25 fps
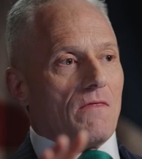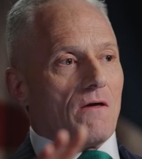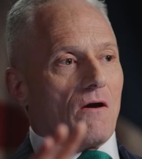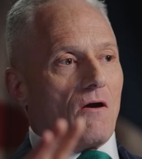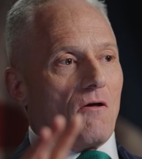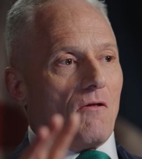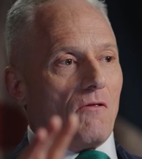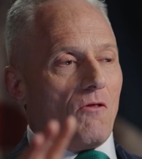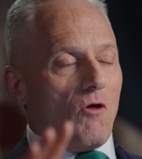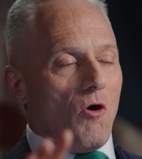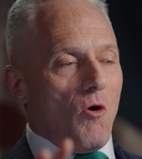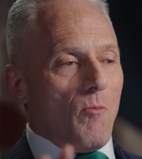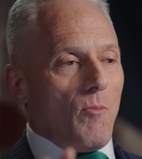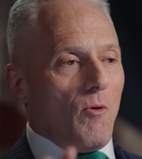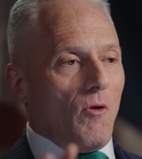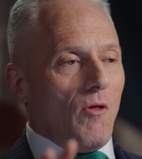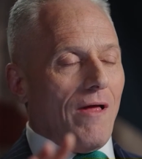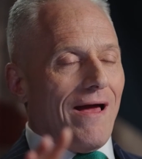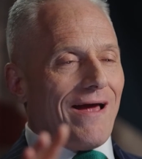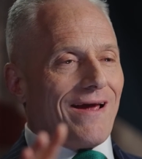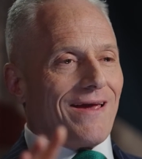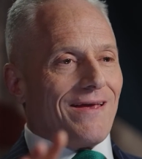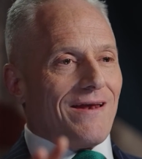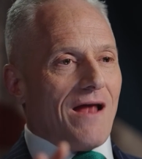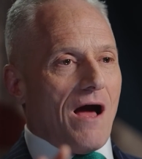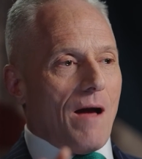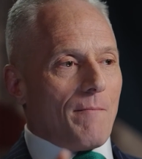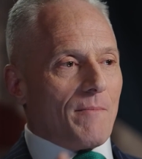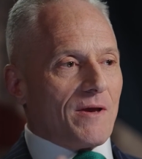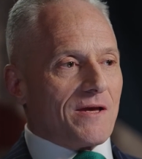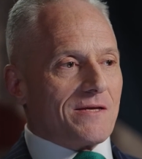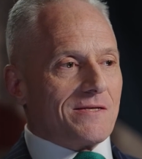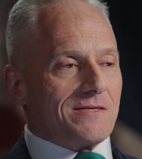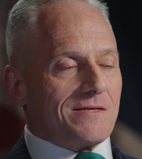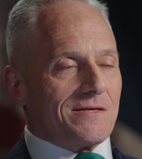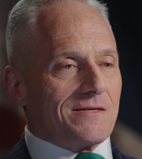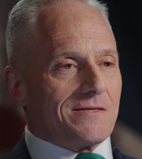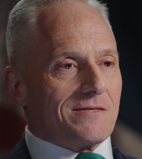the global economic
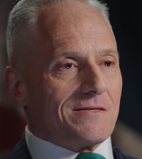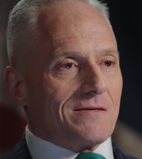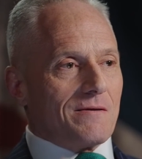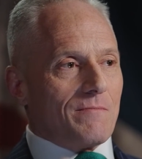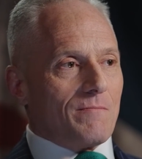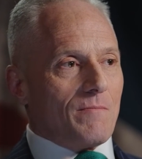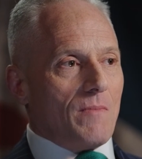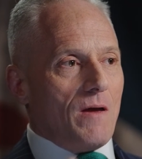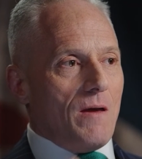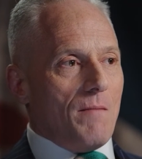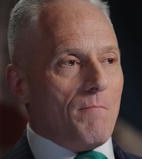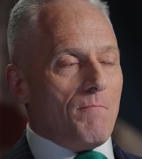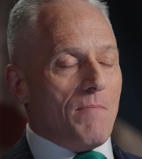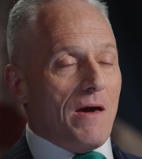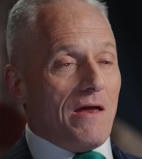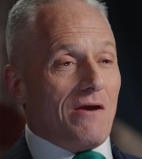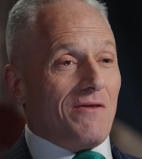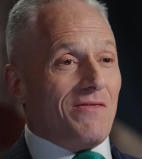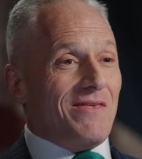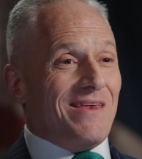system better